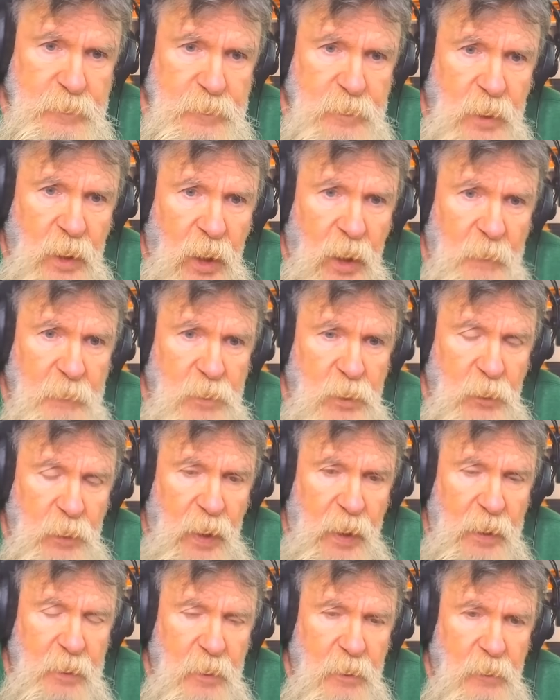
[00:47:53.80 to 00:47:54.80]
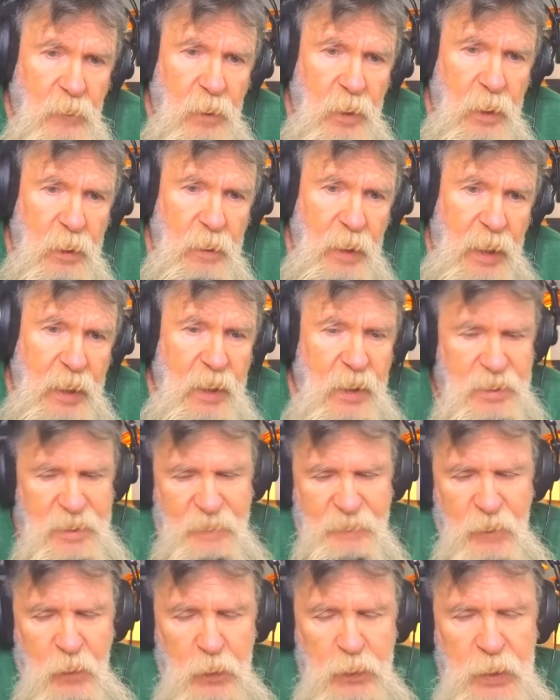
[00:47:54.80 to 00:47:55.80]
him to that degree. I guess
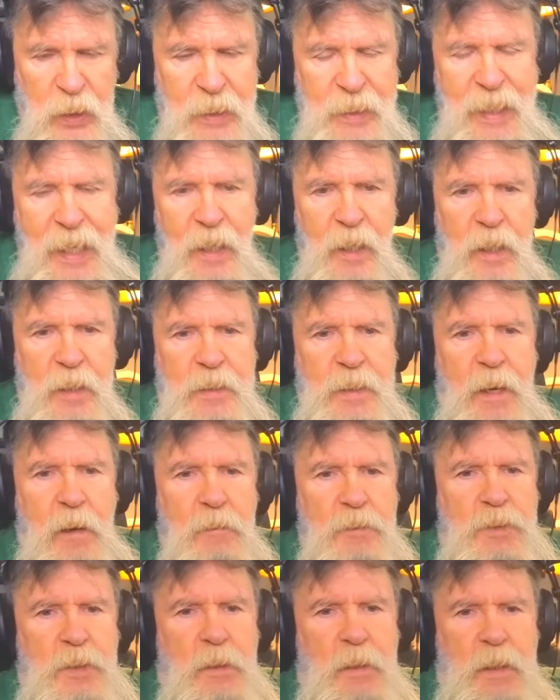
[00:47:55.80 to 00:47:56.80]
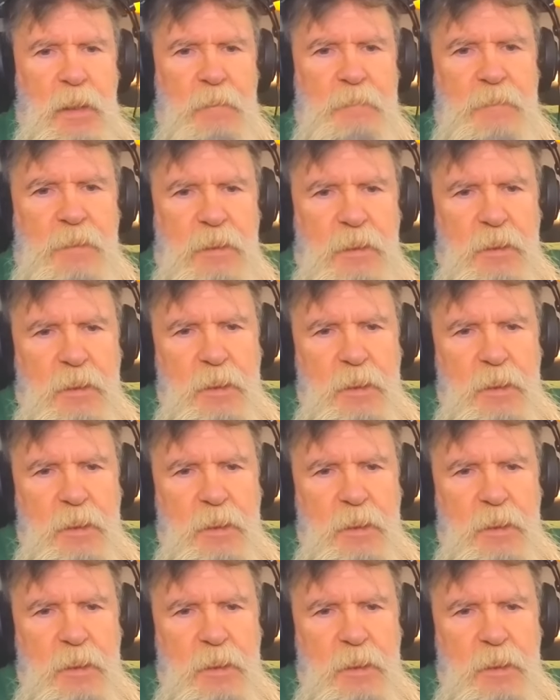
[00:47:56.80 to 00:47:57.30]
if you sit down and talk to him,